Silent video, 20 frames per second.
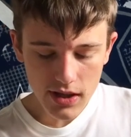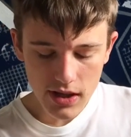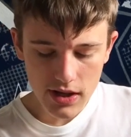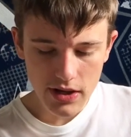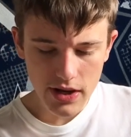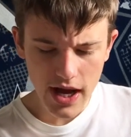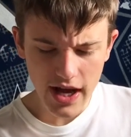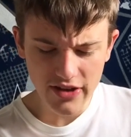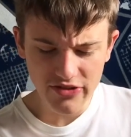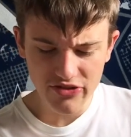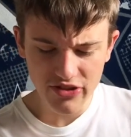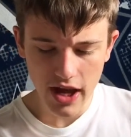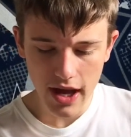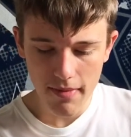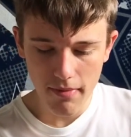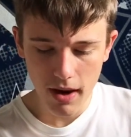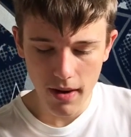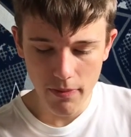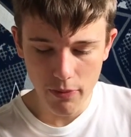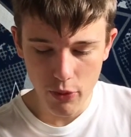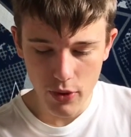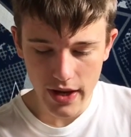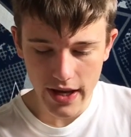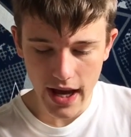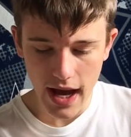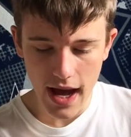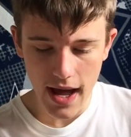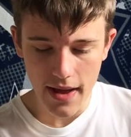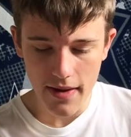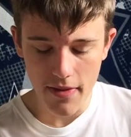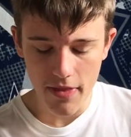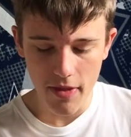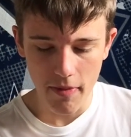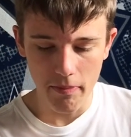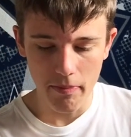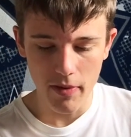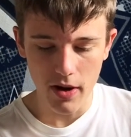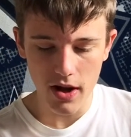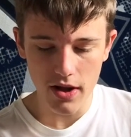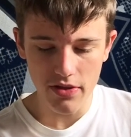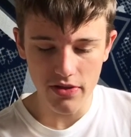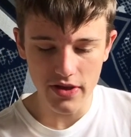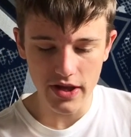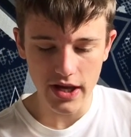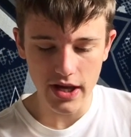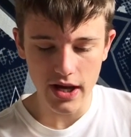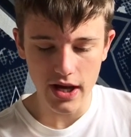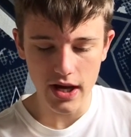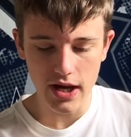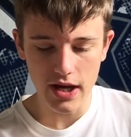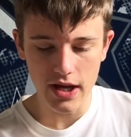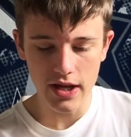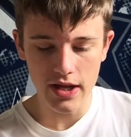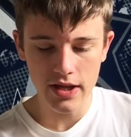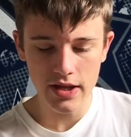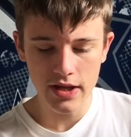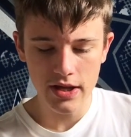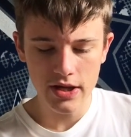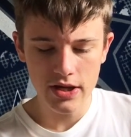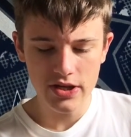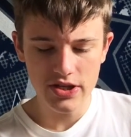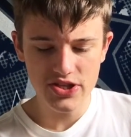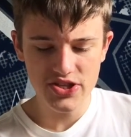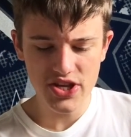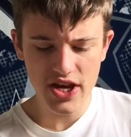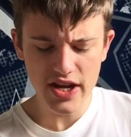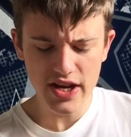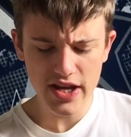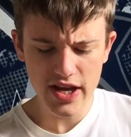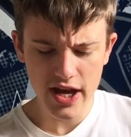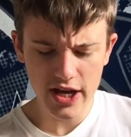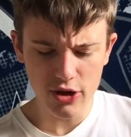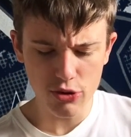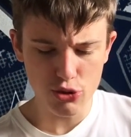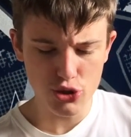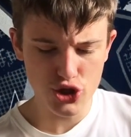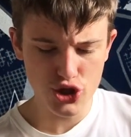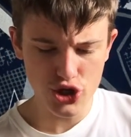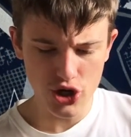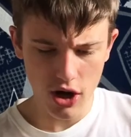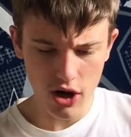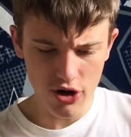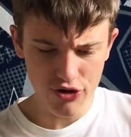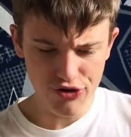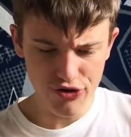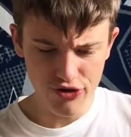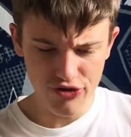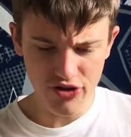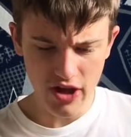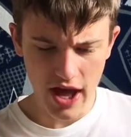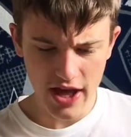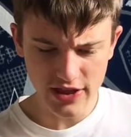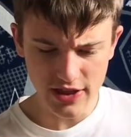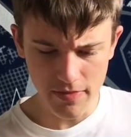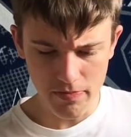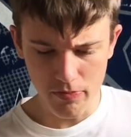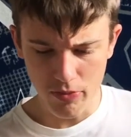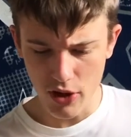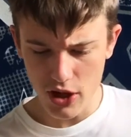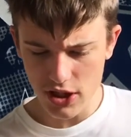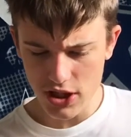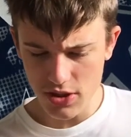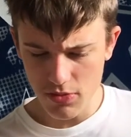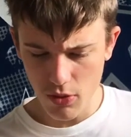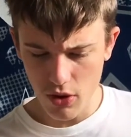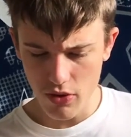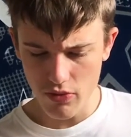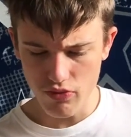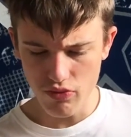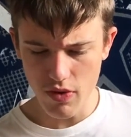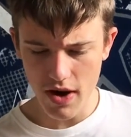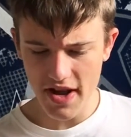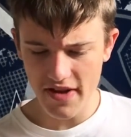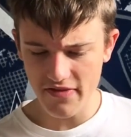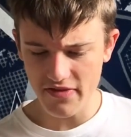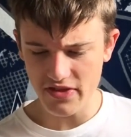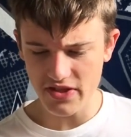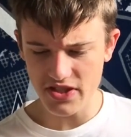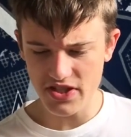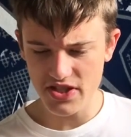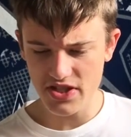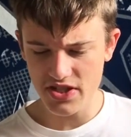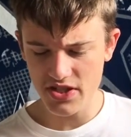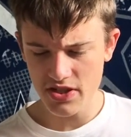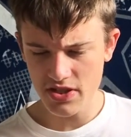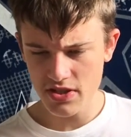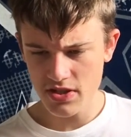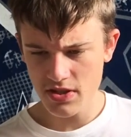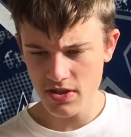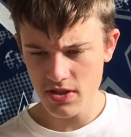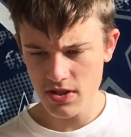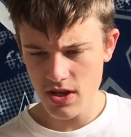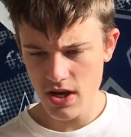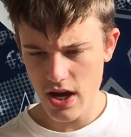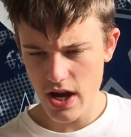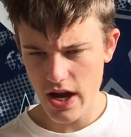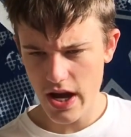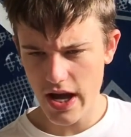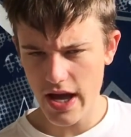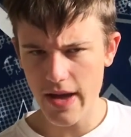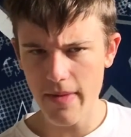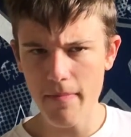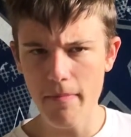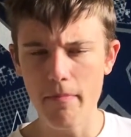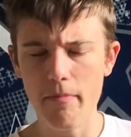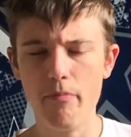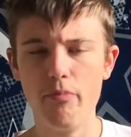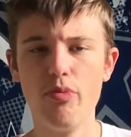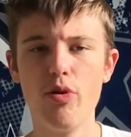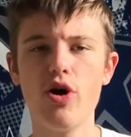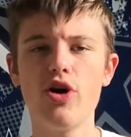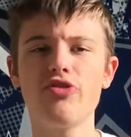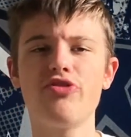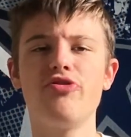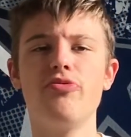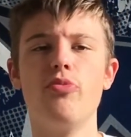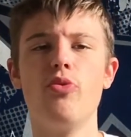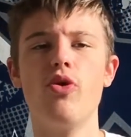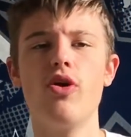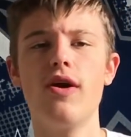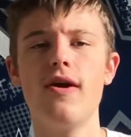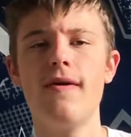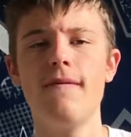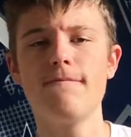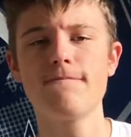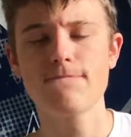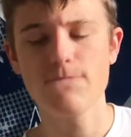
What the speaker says: Next game up, we got the San Diego Chargers at the Baltimore Ravens in Baltimore.